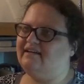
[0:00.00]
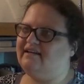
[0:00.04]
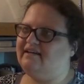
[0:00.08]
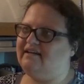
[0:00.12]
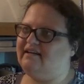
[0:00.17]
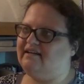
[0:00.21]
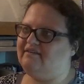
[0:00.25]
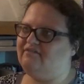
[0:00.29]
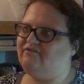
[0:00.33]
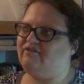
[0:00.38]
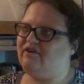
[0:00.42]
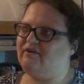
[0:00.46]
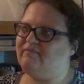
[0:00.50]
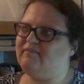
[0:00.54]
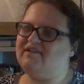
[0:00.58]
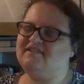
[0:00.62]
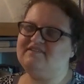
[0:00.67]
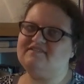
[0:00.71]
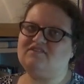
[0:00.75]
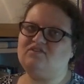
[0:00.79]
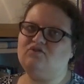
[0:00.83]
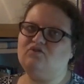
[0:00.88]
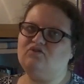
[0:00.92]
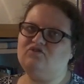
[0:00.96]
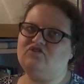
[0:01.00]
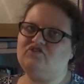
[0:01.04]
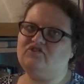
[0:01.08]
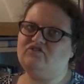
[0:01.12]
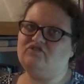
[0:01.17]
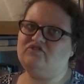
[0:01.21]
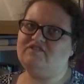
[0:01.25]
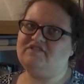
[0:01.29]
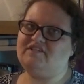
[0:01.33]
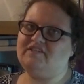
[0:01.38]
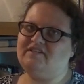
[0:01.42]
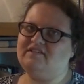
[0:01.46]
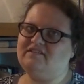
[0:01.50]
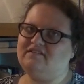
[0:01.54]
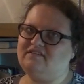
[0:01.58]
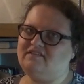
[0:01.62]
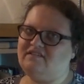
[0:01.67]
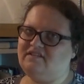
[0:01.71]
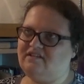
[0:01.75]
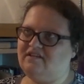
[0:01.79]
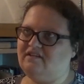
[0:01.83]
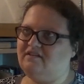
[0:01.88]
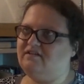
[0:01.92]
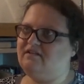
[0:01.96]
and feminist cultures and
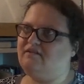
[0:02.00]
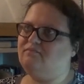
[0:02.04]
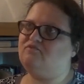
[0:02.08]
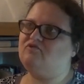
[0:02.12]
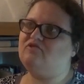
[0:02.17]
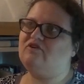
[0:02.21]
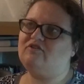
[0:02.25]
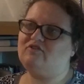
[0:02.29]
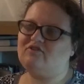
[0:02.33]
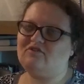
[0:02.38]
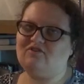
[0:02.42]
the broader